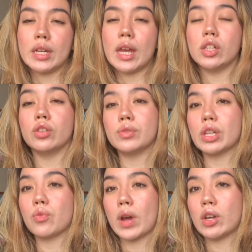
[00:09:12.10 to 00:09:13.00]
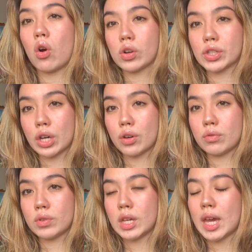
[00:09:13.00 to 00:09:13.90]
in losing weight
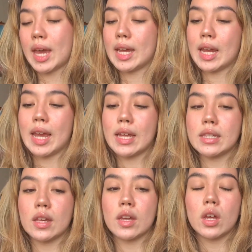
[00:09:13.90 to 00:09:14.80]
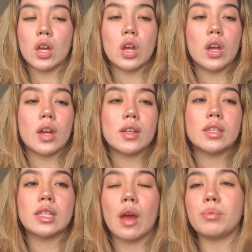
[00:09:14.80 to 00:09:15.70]
also. It is
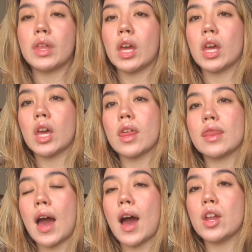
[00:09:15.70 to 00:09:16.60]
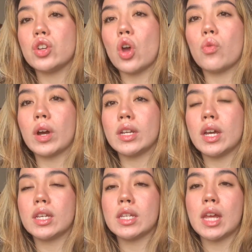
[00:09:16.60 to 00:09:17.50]
something that no one
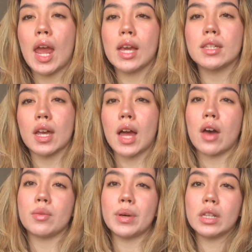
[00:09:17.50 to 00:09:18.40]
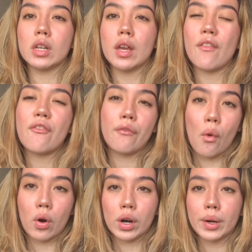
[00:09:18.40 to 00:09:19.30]
takes accountability
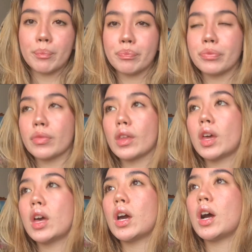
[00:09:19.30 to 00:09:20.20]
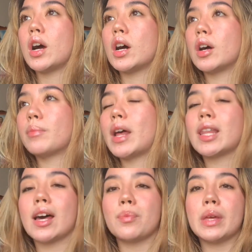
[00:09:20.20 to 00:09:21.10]
for. A
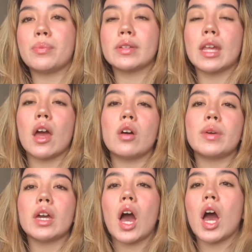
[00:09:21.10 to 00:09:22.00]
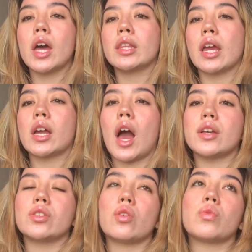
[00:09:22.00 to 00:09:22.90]
lot of people say, oh my God, I
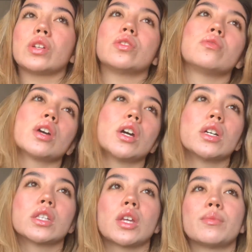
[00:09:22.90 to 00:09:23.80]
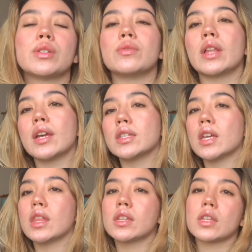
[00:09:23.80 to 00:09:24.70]
don't want to do this. I'm too
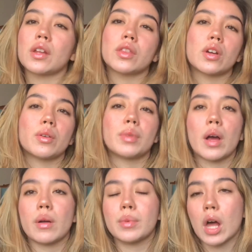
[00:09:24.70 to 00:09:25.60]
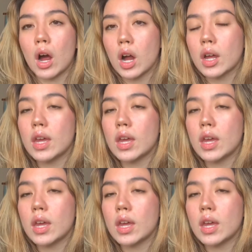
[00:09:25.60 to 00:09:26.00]
lazy, this, that, and third, blah, blah.